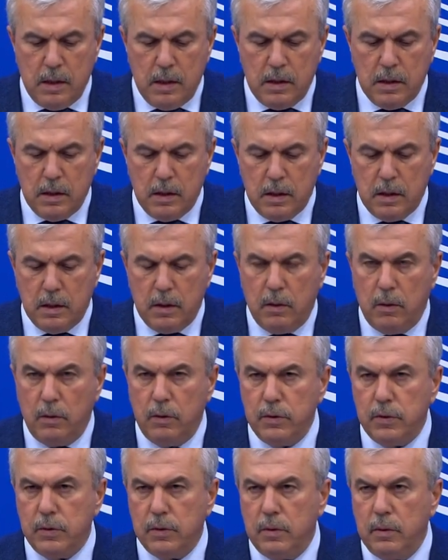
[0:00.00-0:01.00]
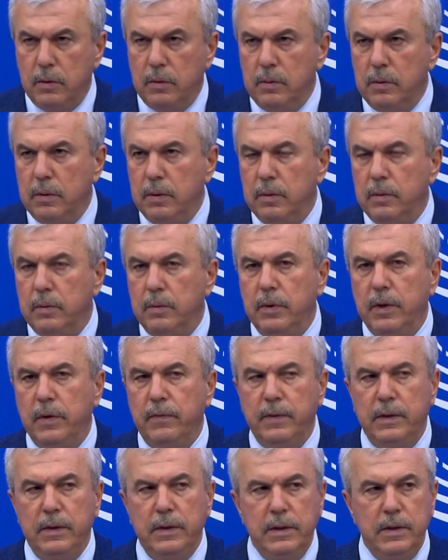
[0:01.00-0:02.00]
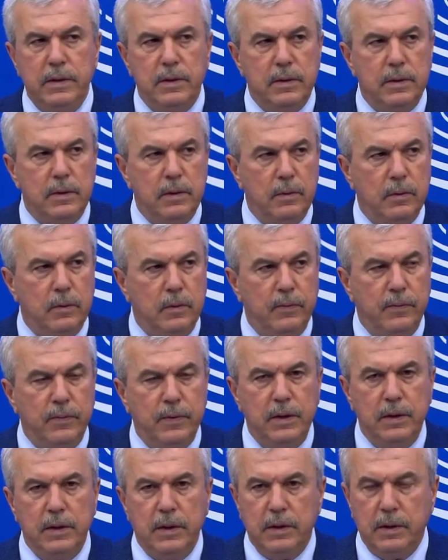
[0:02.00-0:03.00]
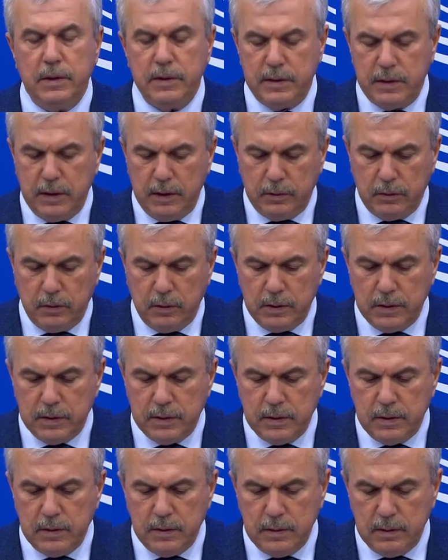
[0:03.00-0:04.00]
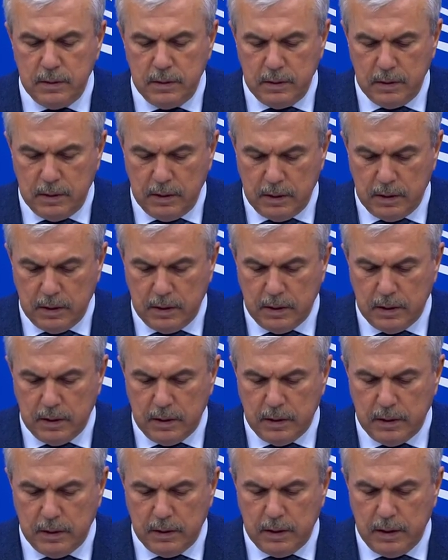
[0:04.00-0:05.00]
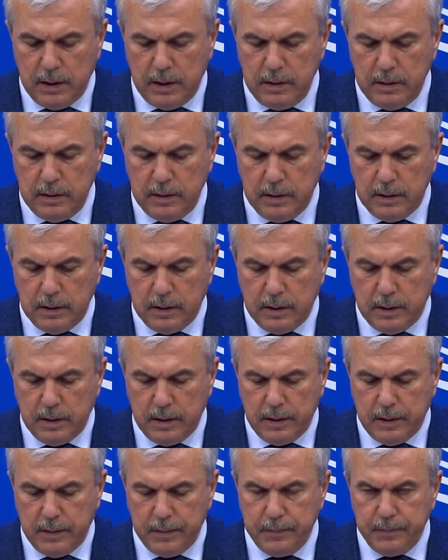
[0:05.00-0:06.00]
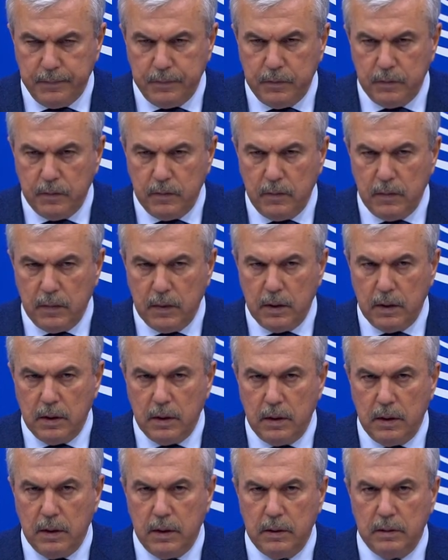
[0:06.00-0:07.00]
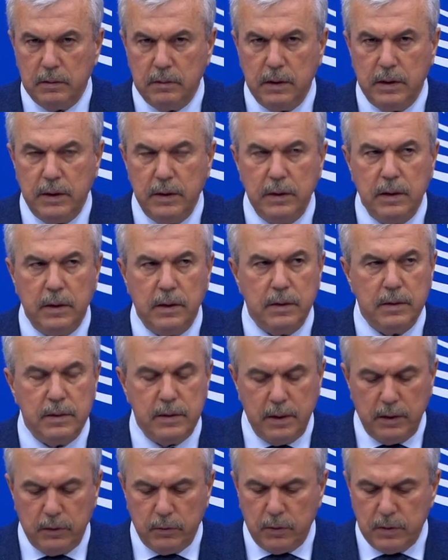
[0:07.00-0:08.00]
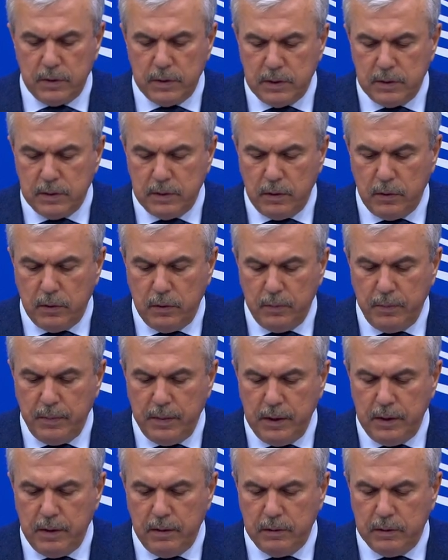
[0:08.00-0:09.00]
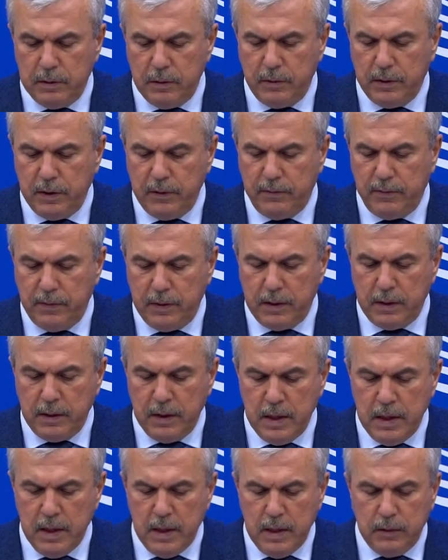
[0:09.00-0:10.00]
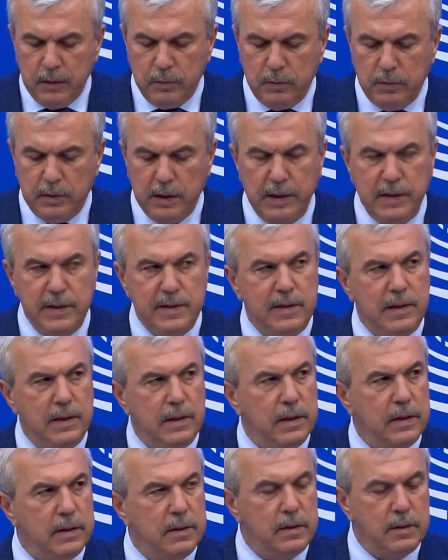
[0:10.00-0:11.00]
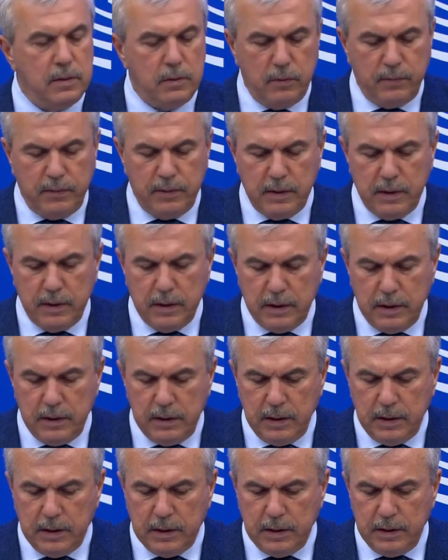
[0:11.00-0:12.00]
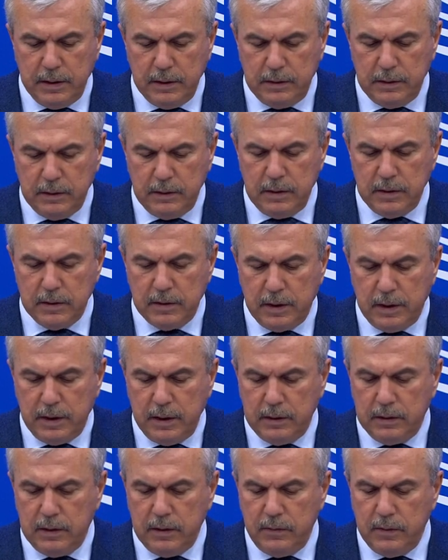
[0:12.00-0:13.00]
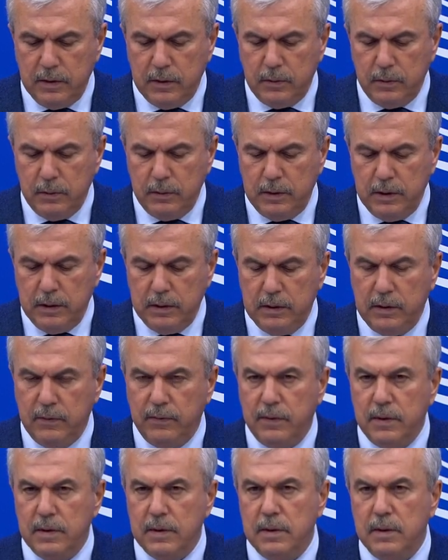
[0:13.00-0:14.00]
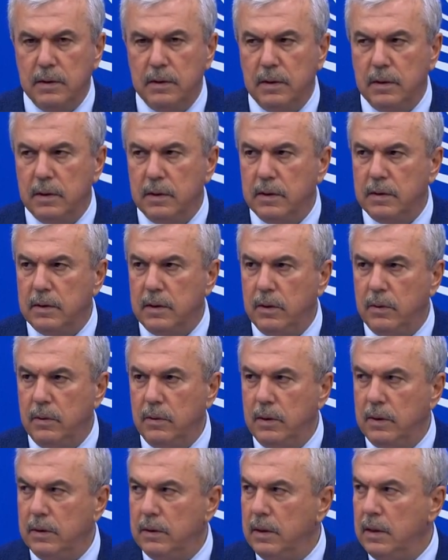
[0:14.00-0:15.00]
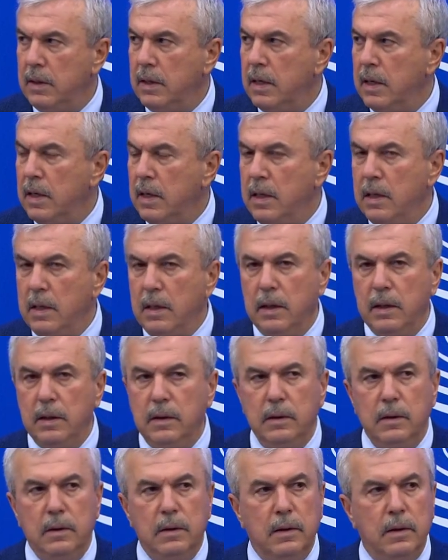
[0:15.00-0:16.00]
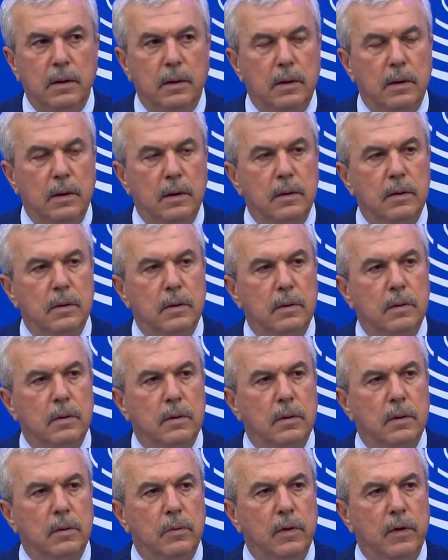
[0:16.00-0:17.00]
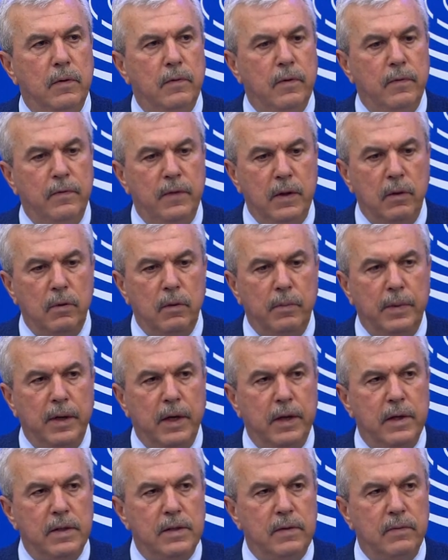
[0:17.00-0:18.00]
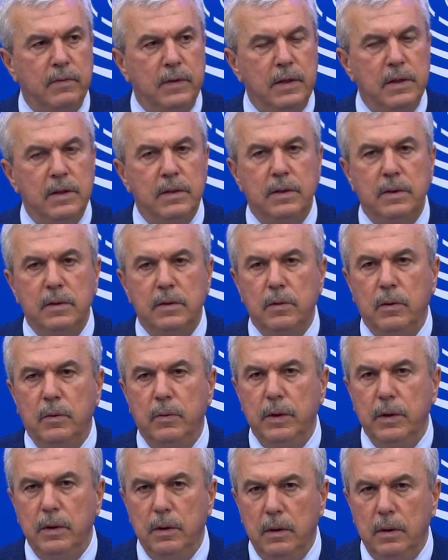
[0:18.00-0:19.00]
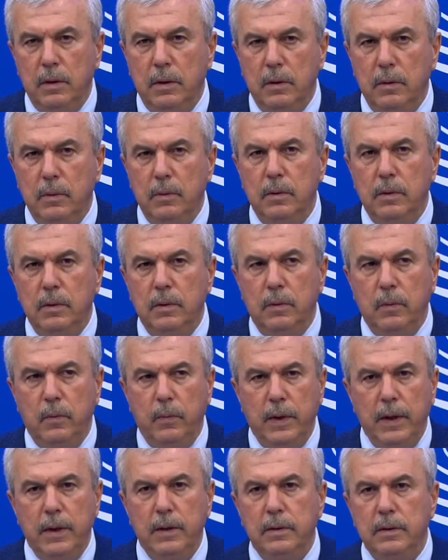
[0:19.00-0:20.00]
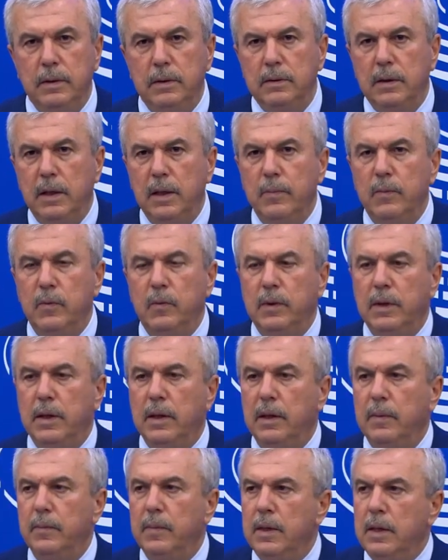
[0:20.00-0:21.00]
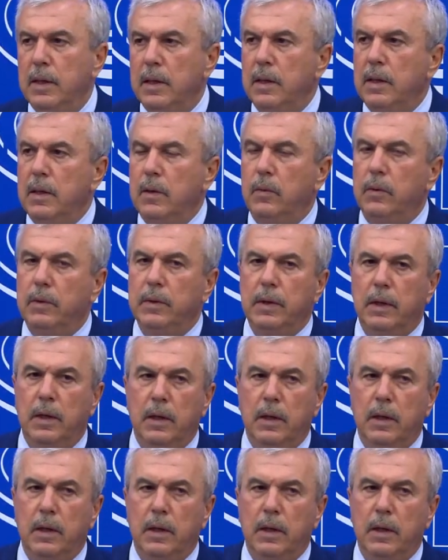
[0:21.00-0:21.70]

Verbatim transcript: also, we have a list of critical sectors and um, uh, the critical sectors, they will, be, they will refer to the resilience of uh, critical entities directive, including defense and uh, security. And we have a very comprehensive list, so we know when the time will come on